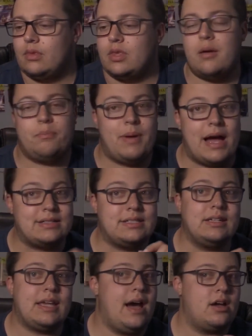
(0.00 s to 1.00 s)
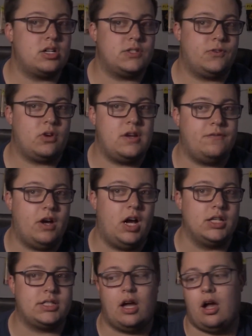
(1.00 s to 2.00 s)
The best encounters for
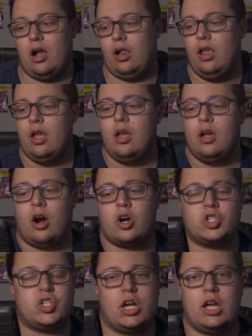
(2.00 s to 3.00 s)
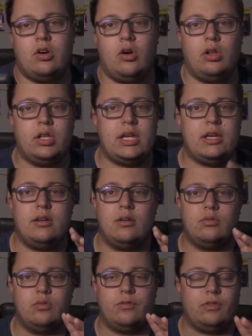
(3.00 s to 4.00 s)
Yveltal are
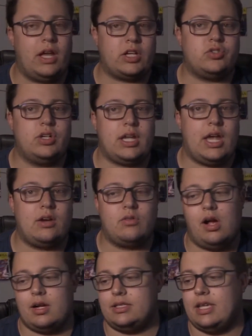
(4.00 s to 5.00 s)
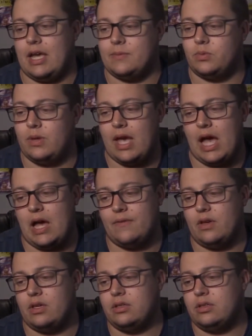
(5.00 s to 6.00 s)
generally Electric and Rock types. We
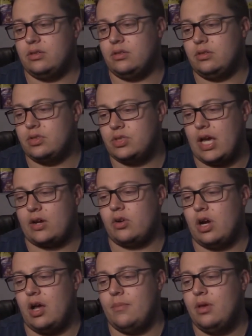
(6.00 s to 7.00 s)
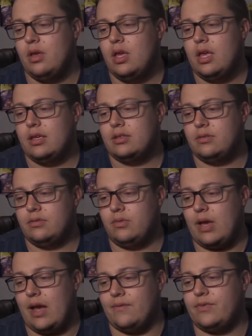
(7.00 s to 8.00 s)
have Zekrom,
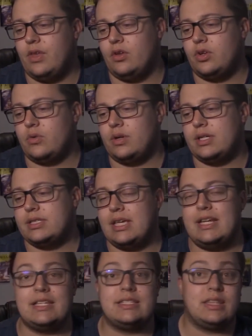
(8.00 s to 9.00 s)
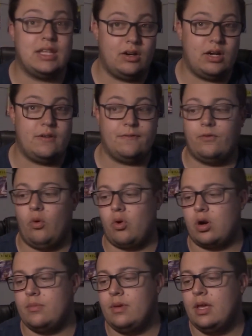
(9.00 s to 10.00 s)
we have Thundurus in its Therian
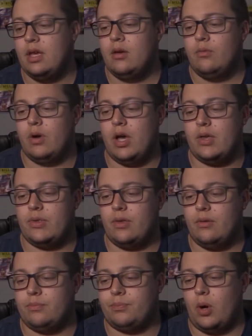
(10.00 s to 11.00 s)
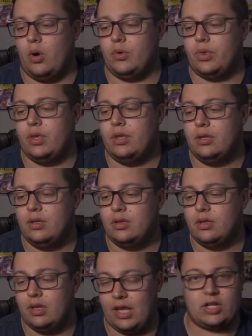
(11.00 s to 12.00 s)
form with both
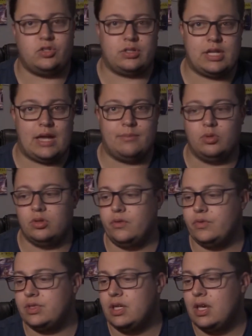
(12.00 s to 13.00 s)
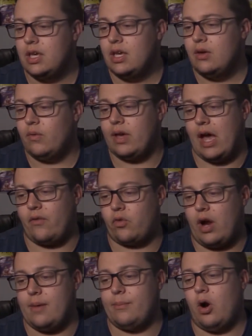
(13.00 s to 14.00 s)
electric type moves. We have
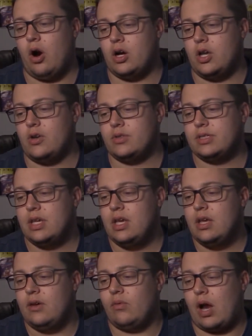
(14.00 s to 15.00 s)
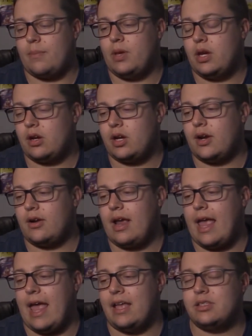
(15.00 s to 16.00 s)
Rampardos,
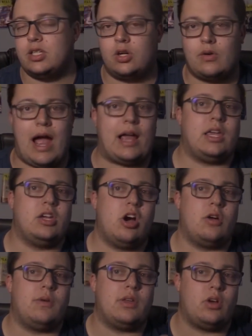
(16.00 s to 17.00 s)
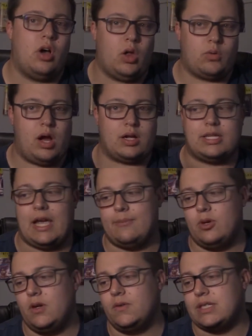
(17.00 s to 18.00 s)
Rhyperior, and Terrakion with all rock
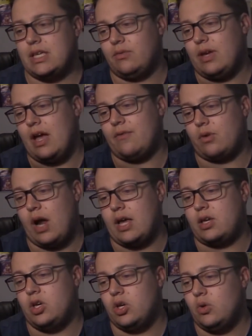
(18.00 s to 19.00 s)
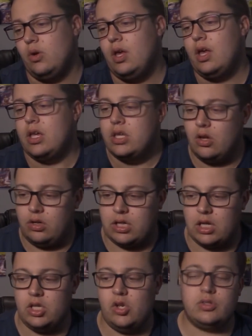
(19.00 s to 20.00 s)
type moves. And then we have Raikou. You
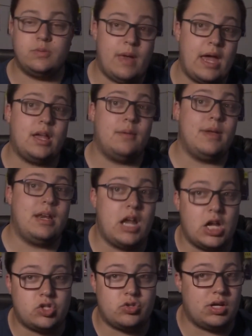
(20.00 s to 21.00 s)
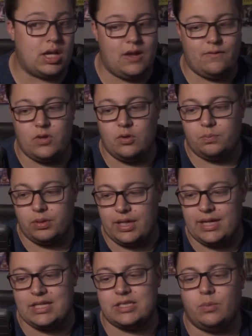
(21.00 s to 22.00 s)
can use Mega Manetric if you
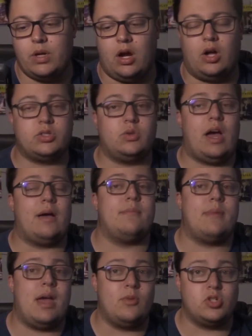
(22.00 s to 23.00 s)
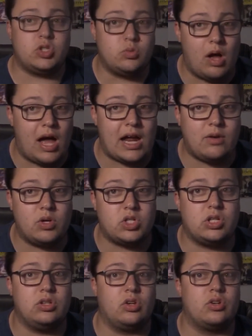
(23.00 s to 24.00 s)
please. We also have Mamoswine,
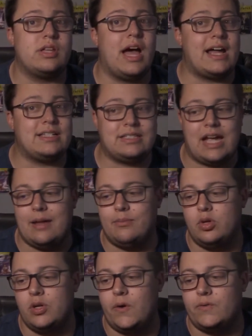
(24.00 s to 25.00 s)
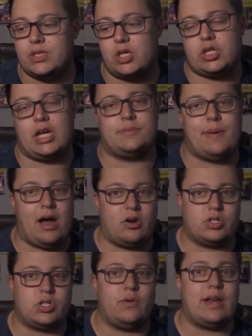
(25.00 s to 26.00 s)
which can learn ice type moves such as
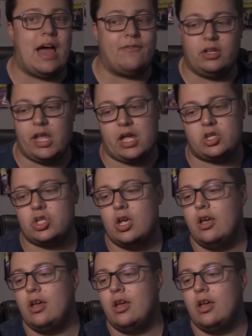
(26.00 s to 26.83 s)
Powder Snow and Avalanche.